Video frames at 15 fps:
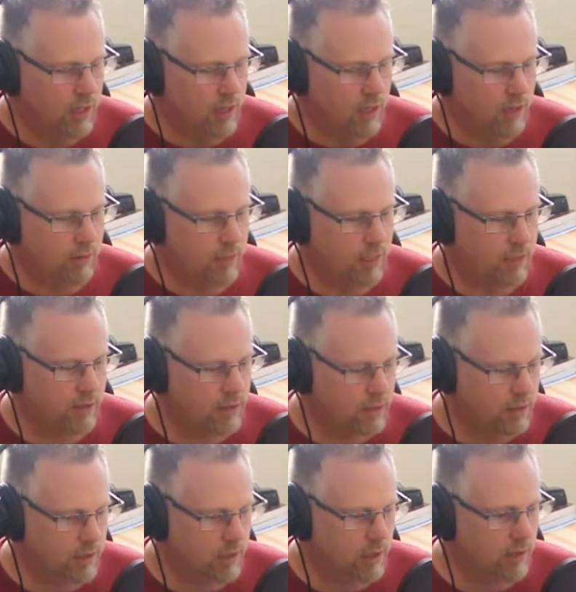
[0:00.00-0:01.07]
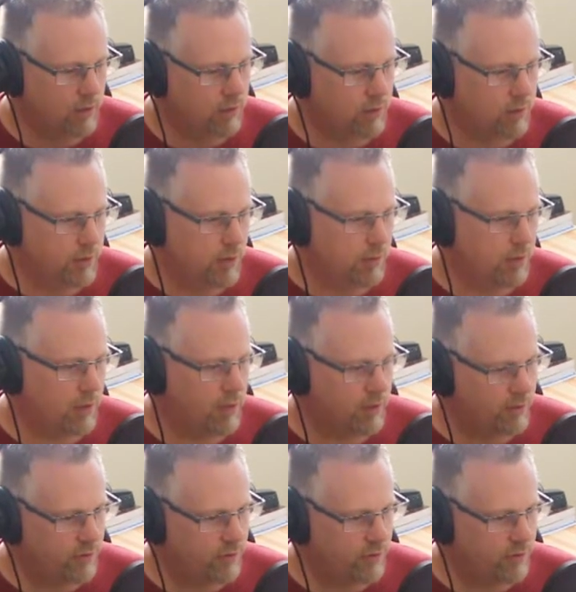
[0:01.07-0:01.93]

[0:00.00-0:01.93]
Come down too slow, you burn up all your